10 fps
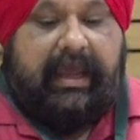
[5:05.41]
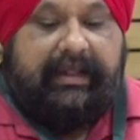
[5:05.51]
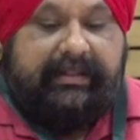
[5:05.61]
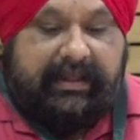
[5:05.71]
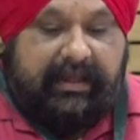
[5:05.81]

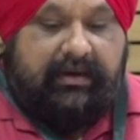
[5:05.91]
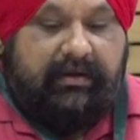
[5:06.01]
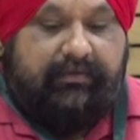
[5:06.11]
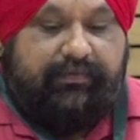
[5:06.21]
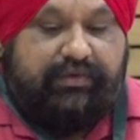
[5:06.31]
And then
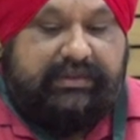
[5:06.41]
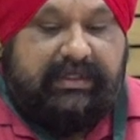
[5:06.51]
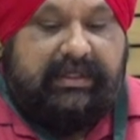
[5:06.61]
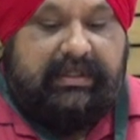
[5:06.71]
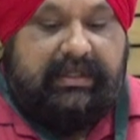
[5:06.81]
if you
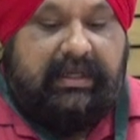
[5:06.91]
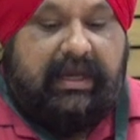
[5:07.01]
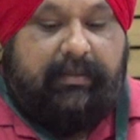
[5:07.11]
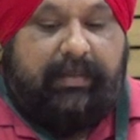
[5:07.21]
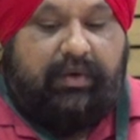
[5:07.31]
see,
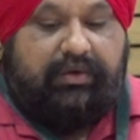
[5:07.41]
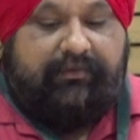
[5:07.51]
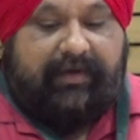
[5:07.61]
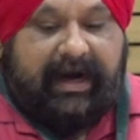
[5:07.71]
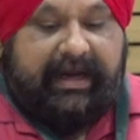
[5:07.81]
the amount
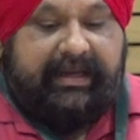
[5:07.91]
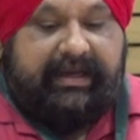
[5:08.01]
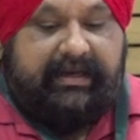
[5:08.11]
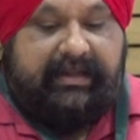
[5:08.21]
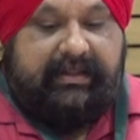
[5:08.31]
of iron
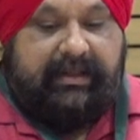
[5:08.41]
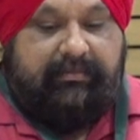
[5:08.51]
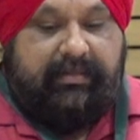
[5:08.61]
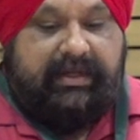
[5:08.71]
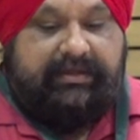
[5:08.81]
in
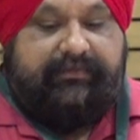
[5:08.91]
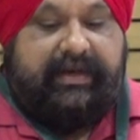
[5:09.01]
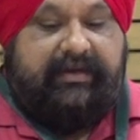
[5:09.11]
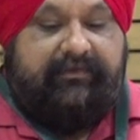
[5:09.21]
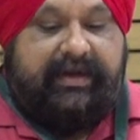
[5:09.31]
them is
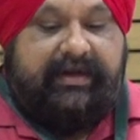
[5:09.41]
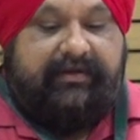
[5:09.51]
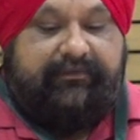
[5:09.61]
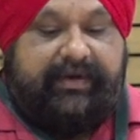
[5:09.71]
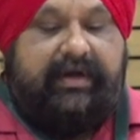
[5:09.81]
very, very
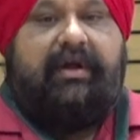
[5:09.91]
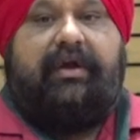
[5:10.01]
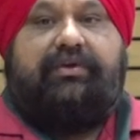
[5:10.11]
different.